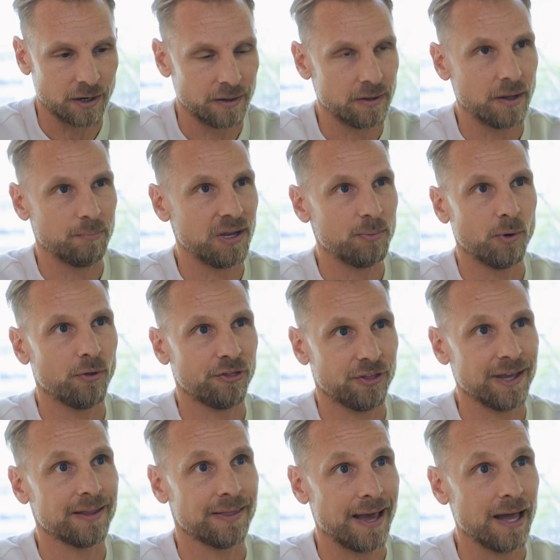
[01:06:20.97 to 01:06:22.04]
and people
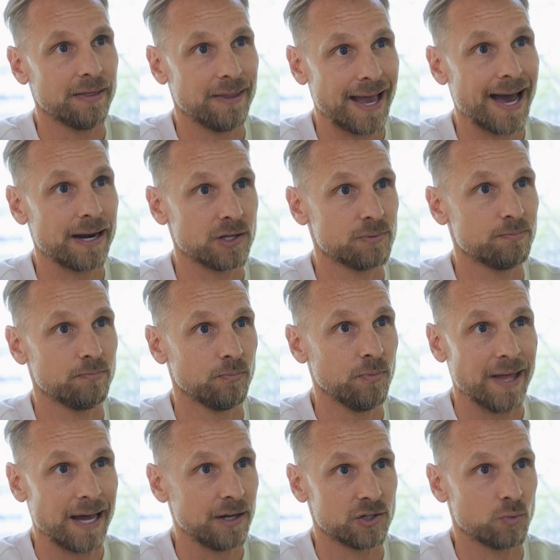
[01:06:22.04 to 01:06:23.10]
think that that is
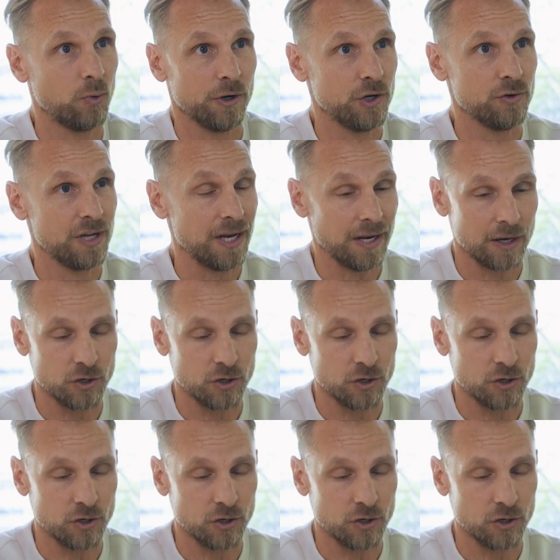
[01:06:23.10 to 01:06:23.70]
that is what you need.